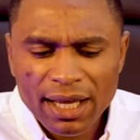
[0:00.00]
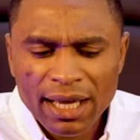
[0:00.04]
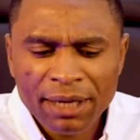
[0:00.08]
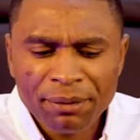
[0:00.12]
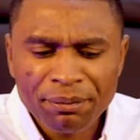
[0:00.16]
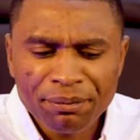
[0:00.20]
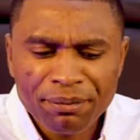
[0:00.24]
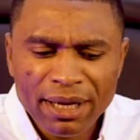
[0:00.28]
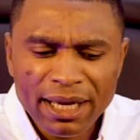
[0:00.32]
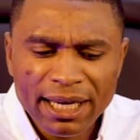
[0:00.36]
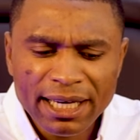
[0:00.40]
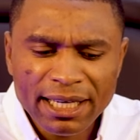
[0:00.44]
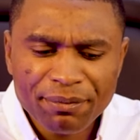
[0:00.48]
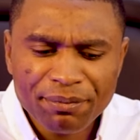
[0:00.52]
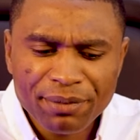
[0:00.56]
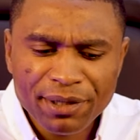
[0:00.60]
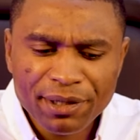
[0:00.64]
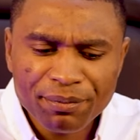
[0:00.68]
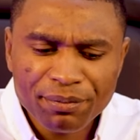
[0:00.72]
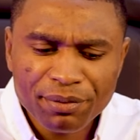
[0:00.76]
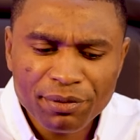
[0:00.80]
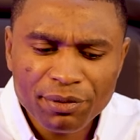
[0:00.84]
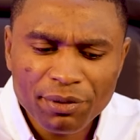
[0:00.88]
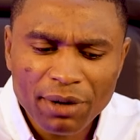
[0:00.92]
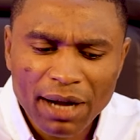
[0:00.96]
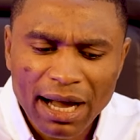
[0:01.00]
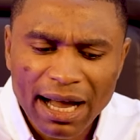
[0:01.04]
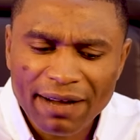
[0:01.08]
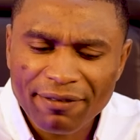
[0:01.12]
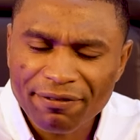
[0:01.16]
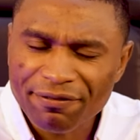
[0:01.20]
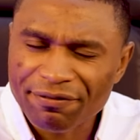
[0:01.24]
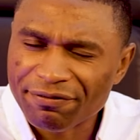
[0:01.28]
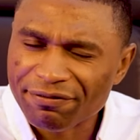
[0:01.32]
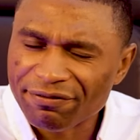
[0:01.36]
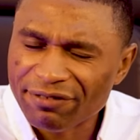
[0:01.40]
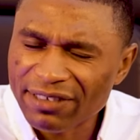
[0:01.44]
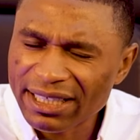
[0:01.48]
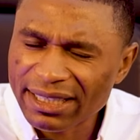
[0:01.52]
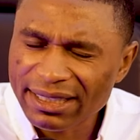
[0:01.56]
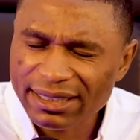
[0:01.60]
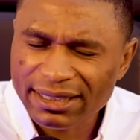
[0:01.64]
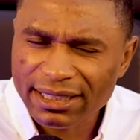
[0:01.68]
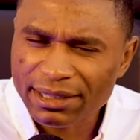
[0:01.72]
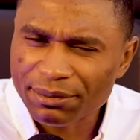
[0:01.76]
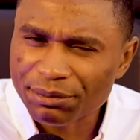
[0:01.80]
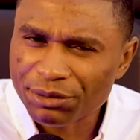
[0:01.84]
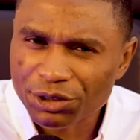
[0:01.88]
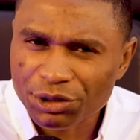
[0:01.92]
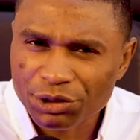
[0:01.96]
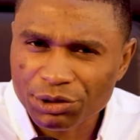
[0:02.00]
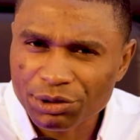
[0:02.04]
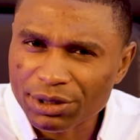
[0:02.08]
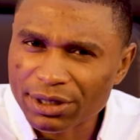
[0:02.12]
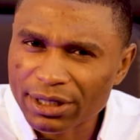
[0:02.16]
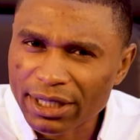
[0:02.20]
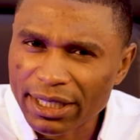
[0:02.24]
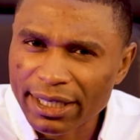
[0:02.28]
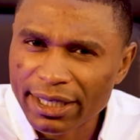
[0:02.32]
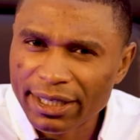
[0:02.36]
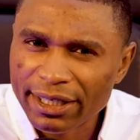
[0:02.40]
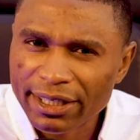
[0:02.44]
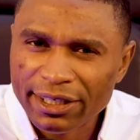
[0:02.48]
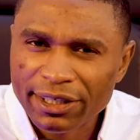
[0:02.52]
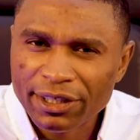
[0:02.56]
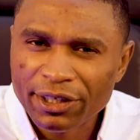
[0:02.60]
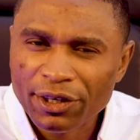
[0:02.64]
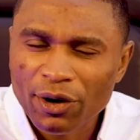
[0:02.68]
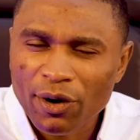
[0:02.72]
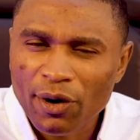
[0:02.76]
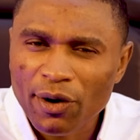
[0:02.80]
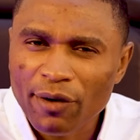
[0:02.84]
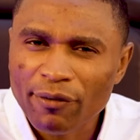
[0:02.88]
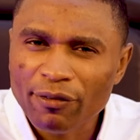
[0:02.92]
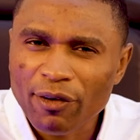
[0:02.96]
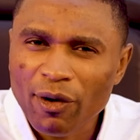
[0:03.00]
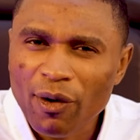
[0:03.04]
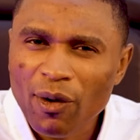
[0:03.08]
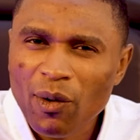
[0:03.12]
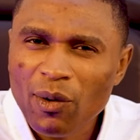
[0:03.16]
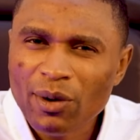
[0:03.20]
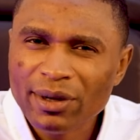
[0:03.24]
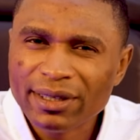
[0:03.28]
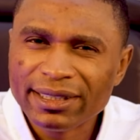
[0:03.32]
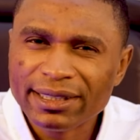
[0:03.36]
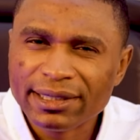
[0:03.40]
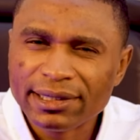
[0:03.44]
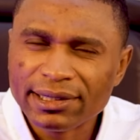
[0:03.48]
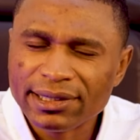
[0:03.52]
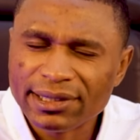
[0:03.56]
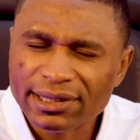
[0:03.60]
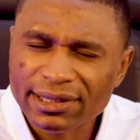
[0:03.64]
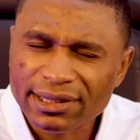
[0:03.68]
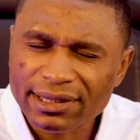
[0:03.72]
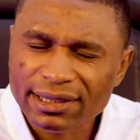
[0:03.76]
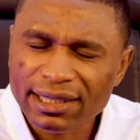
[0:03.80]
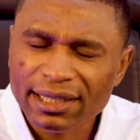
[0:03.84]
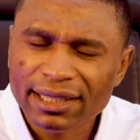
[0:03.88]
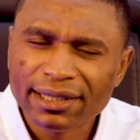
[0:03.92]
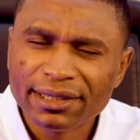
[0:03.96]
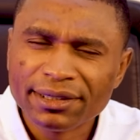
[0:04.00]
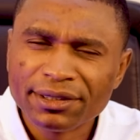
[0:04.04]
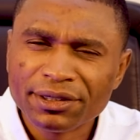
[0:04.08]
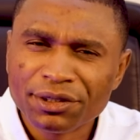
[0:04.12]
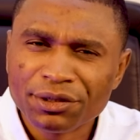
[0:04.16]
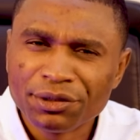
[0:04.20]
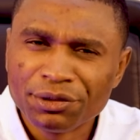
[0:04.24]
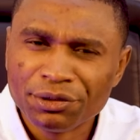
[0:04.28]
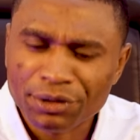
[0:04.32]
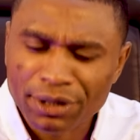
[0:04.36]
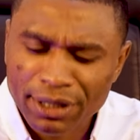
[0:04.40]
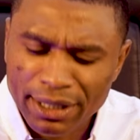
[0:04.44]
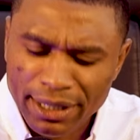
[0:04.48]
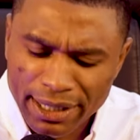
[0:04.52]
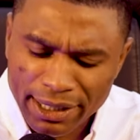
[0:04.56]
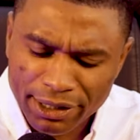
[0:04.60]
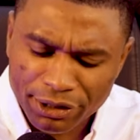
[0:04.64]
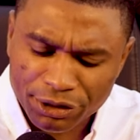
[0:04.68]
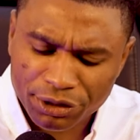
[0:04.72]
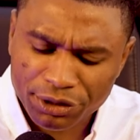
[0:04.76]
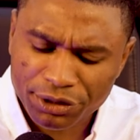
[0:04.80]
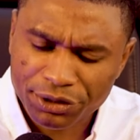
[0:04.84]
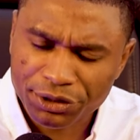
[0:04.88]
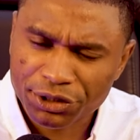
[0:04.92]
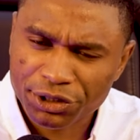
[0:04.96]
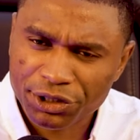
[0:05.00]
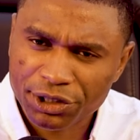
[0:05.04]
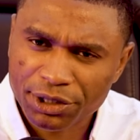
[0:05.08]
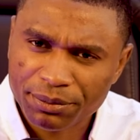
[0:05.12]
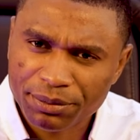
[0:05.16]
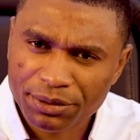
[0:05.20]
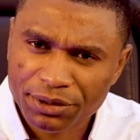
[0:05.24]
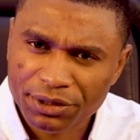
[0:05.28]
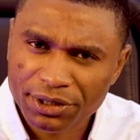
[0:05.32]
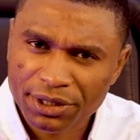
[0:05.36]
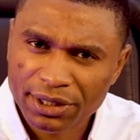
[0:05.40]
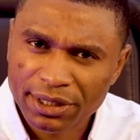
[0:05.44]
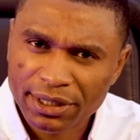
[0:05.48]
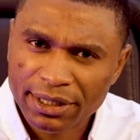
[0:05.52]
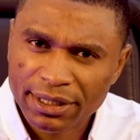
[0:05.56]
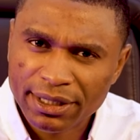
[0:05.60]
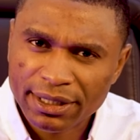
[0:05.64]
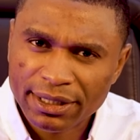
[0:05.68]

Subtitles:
And many people are victims today of undiscerned relationships.